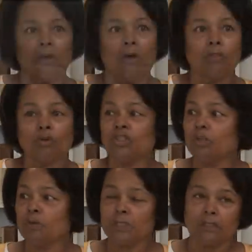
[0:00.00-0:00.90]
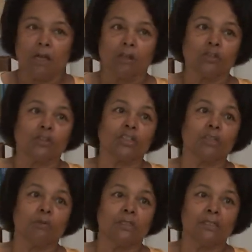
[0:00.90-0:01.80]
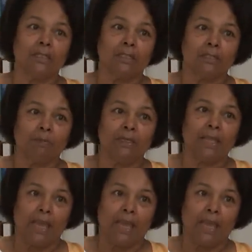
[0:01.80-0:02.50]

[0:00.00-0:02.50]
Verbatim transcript: Although she was a doctor, she was seen as being